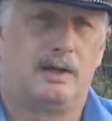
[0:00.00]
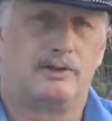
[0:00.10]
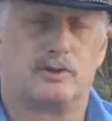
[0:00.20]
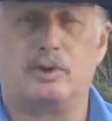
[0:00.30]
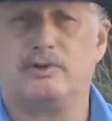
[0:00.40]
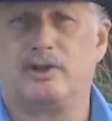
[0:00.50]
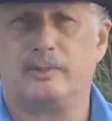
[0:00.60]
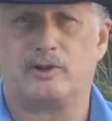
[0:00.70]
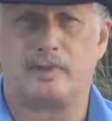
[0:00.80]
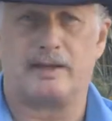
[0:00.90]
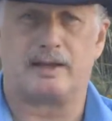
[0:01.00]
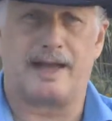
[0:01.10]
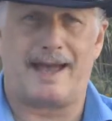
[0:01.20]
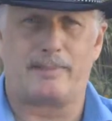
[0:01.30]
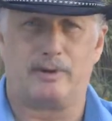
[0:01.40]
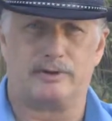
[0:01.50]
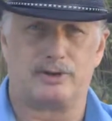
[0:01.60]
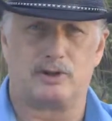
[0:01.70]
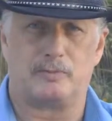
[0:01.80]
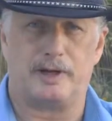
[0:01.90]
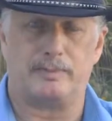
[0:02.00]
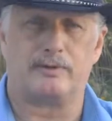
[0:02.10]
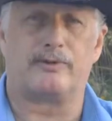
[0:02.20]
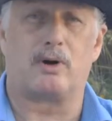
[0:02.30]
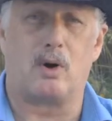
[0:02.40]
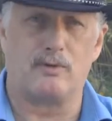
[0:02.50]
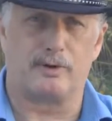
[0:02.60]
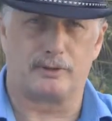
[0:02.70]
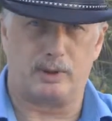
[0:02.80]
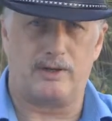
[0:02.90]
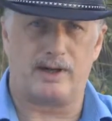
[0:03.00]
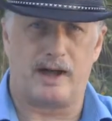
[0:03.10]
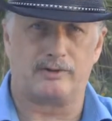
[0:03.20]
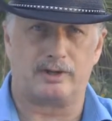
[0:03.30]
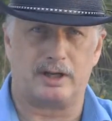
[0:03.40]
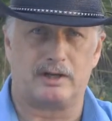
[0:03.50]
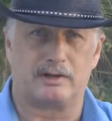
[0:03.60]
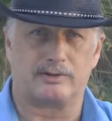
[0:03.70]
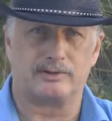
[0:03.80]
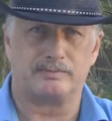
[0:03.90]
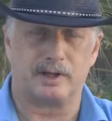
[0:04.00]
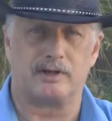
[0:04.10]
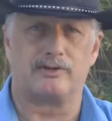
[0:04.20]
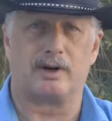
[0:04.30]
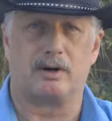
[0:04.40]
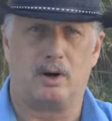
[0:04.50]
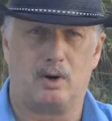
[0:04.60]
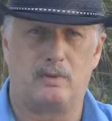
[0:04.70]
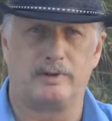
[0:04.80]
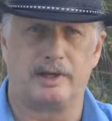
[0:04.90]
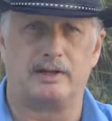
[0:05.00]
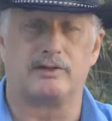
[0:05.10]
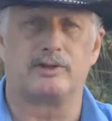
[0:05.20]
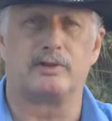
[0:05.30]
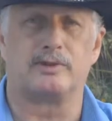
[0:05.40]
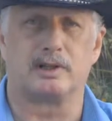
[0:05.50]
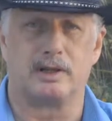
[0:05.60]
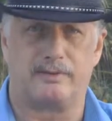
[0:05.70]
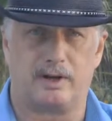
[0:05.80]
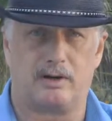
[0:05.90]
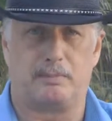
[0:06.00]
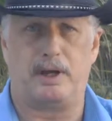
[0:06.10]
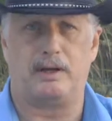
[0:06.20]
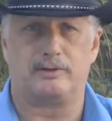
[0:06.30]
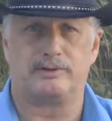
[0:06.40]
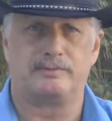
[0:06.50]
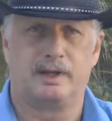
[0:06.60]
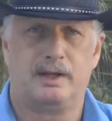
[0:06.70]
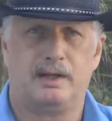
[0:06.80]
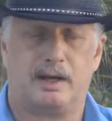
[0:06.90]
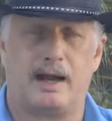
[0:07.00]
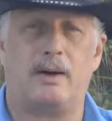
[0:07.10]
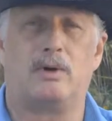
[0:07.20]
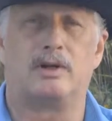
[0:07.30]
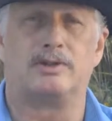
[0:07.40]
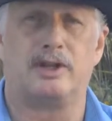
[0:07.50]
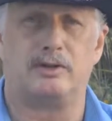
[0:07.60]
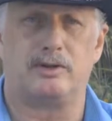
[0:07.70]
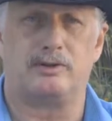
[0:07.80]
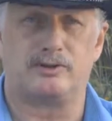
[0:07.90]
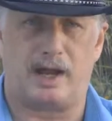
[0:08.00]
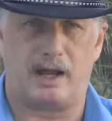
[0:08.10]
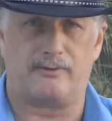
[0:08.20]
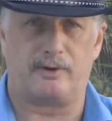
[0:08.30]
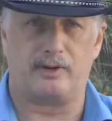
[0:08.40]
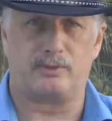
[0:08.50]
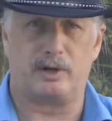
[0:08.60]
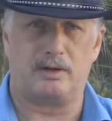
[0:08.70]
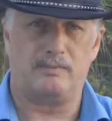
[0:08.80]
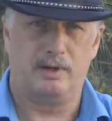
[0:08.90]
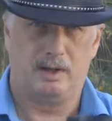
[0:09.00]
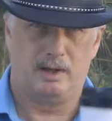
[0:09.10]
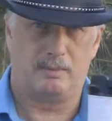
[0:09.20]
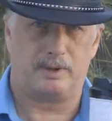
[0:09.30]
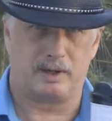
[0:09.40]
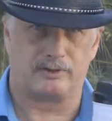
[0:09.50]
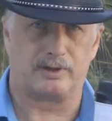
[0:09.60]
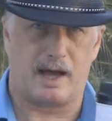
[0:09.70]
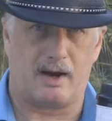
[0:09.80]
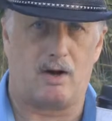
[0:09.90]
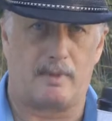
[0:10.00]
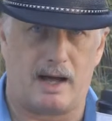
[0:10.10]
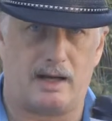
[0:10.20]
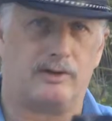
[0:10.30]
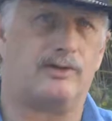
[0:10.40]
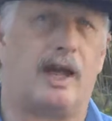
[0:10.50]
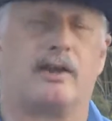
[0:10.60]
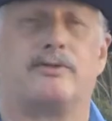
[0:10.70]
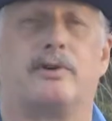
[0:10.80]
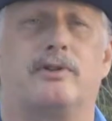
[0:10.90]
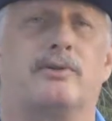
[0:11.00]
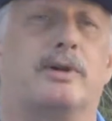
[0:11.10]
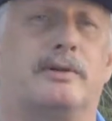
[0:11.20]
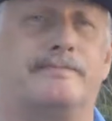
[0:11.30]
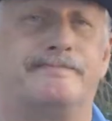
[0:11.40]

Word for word: Jerusalem has been the capital of the Jewish people for over 3,000 years. It is their home and they deserve to live there in peace. And I will continue to stand for Israel because God Almighty stands for Israel.